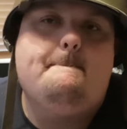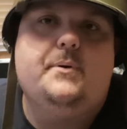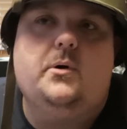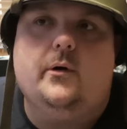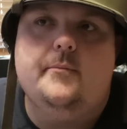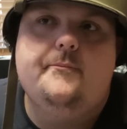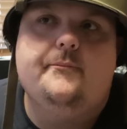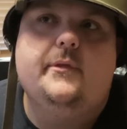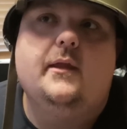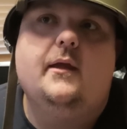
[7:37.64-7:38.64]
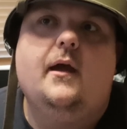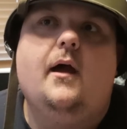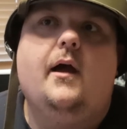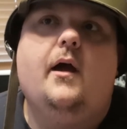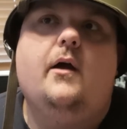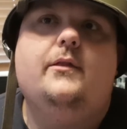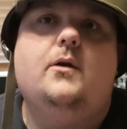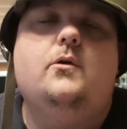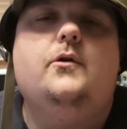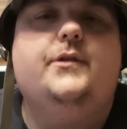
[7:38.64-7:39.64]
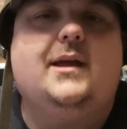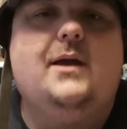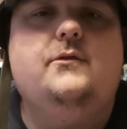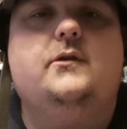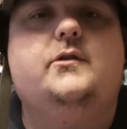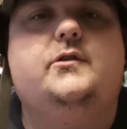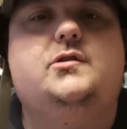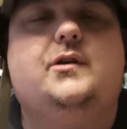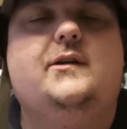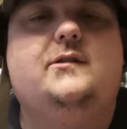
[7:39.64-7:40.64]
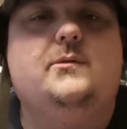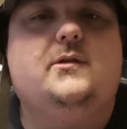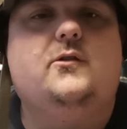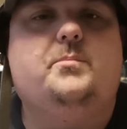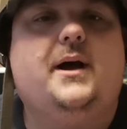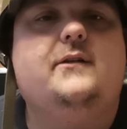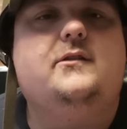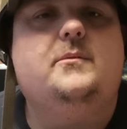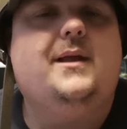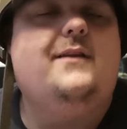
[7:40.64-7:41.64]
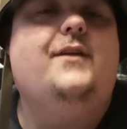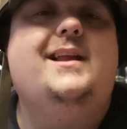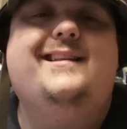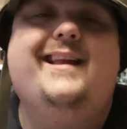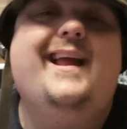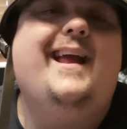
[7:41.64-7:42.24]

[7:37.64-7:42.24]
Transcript: But there were other games that could trace themselves back to the...